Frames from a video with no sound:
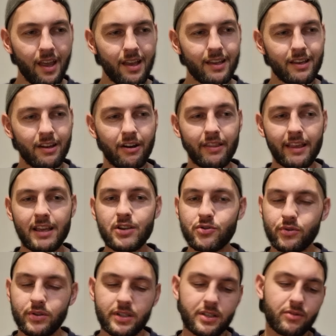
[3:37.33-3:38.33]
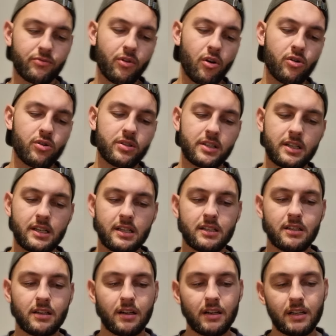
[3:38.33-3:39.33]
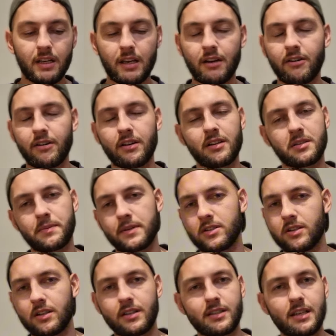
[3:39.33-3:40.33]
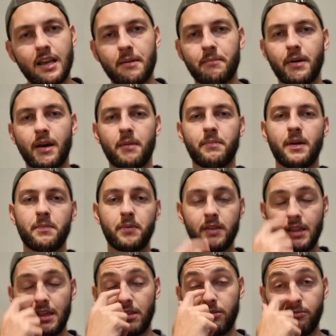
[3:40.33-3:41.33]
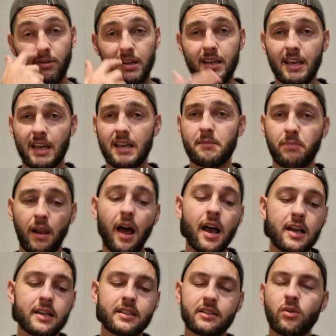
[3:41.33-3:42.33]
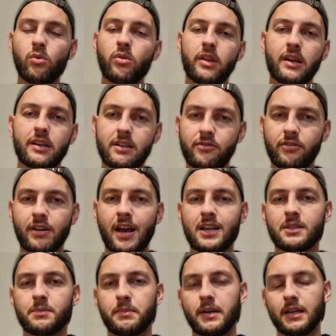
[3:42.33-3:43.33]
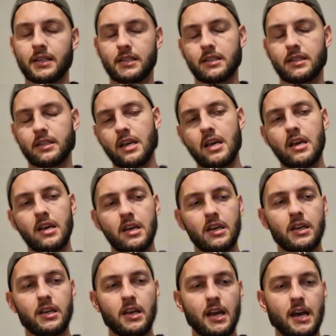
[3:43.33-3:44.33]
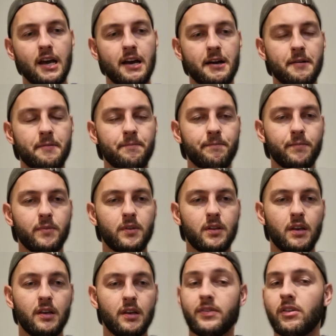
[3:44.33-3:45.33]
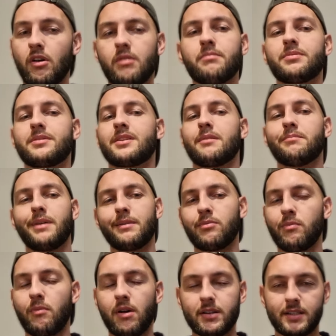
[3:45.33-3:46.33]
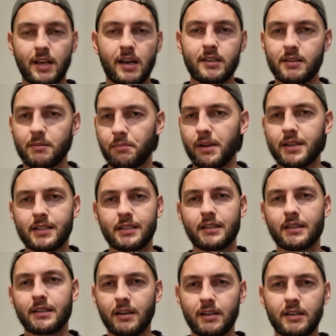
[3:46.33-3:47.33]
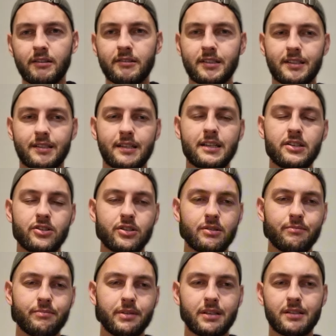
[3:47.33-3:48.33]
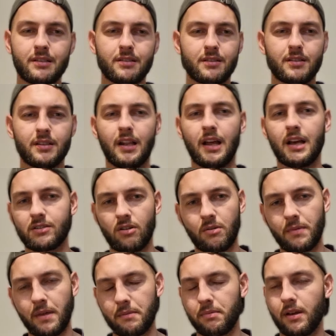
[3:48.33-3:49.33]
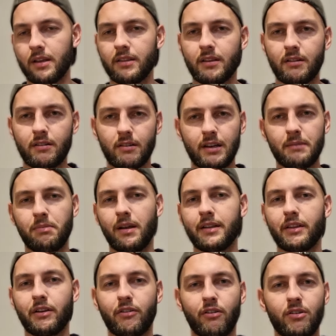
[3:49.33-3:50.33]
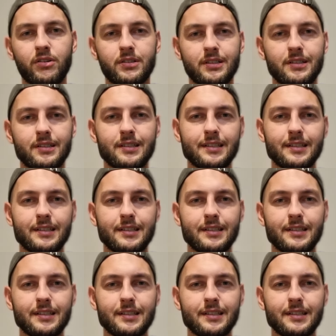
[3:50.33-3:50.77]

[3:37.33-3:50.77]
you know, the injuries to Rosie, to Lear, and especially the Sam Powell Pepper, they're three key players in all their different aspects. Even though some people might say it's a blessing that Lear is injured, because last time they played, he played the Crows, that